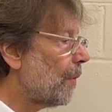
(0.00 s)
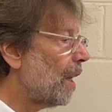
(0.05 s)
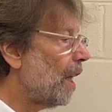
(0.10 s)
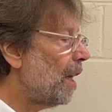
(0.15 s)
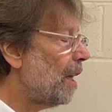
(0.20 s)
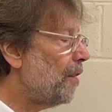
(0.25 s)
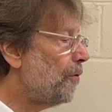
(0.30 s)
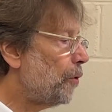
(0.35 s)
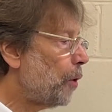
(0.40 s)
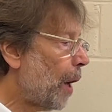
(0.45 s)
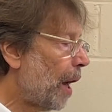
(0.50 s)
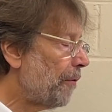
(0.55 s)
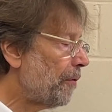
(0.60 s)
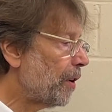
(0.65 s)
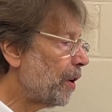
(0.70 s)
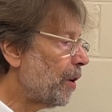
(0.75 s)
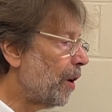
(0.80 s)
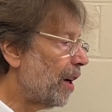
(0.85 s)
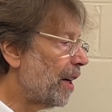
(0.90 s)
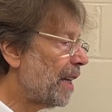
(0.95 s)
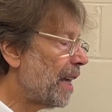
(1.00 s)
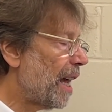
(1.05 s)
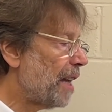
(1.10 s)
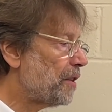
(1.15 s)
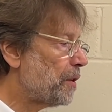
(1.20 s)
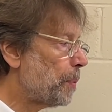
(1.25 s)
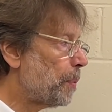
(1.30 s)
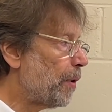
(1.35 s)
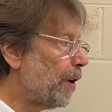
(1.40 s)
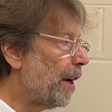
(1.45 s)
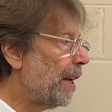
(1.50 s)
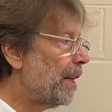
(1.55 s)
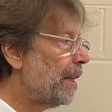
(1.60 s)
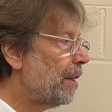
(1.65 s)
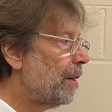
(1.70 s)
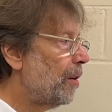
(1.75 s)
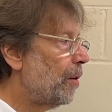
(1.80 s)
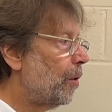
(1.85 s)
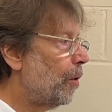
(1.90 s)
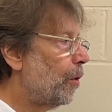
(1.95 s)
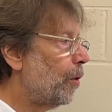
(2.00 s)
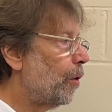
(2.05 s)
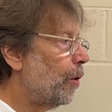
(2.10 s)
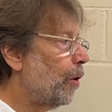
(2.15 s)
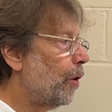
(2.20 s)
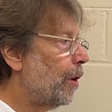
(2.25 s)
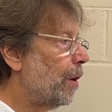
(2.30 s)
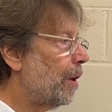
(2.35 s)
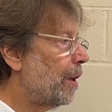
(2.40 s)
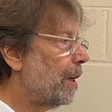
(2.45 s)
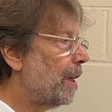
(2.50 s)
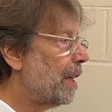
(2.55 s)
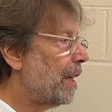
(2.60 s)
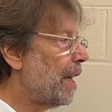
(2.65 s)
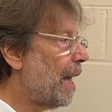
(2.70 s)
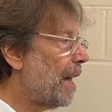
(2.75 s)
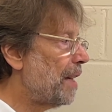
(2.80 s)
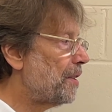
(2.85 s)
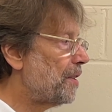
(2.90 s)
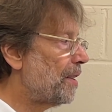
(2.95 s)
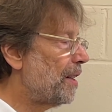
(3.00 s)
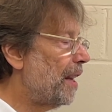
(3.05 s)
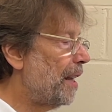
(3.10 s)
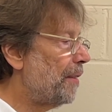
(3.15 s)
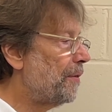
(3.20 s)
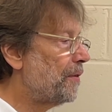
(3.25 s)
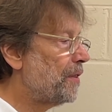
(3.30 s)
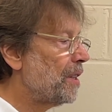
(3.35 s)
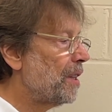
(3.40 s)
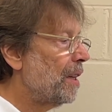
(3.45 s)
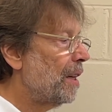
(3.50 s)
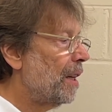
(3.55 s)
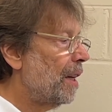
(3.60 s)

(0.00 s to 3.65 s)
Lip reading: If you haven't got a gas spring or a gas lift